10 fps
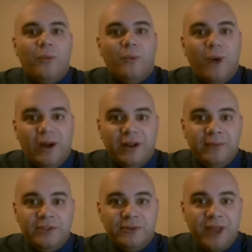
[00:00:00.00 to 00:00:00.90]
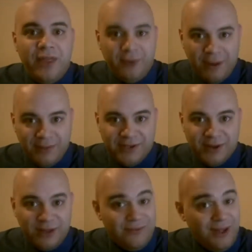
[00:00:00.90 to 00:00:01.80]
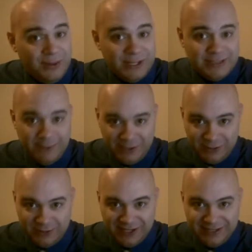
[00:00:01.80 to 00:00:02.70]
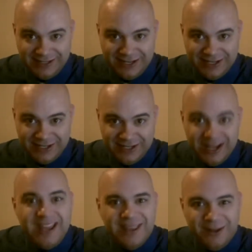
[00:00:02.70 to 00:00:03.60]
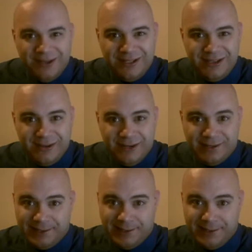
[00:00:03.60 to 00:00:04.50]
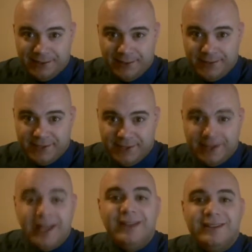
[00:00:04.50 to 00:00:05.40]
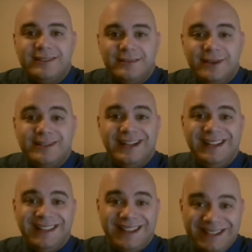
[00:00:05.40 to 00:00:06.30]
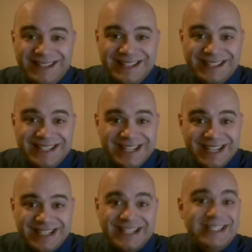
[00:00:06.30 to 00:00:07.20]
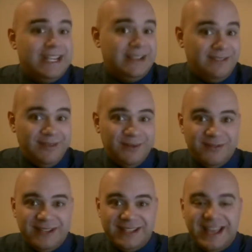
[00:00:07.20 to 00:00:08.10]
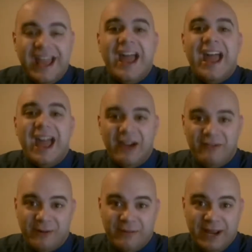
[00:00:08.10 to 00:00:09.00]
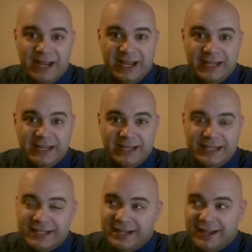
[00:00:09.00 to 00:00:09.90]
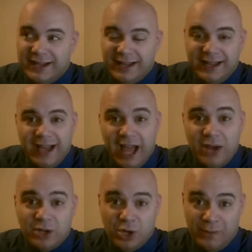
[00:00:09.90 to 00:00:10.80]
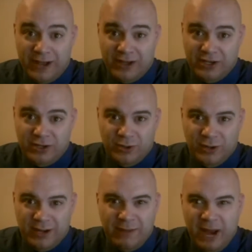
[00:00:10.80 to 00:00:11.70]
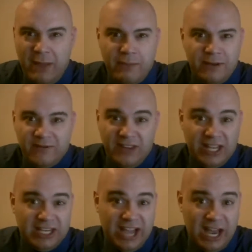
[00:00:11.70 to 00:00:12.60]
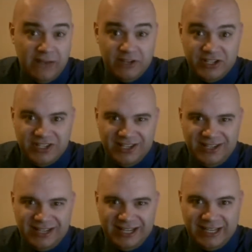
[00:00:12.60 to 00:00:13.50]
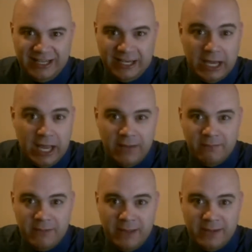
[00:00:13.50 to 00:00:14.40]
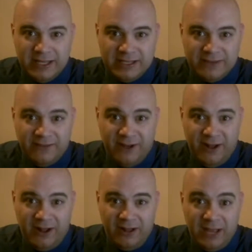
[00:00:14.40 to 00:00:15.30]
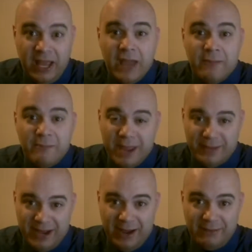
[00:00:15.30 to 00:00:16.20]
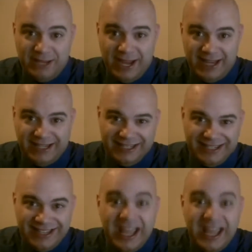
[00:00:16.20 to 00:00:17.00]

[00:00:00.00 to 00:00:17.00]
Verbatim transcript: Welcome to another episode of the following special presentation, the only series on this website that looks at the most hilariously cheesy TV movies ever made. I don't know about you, but I've been feeling kind of a chill lately. Maybe it's fall, maybe I'm dying.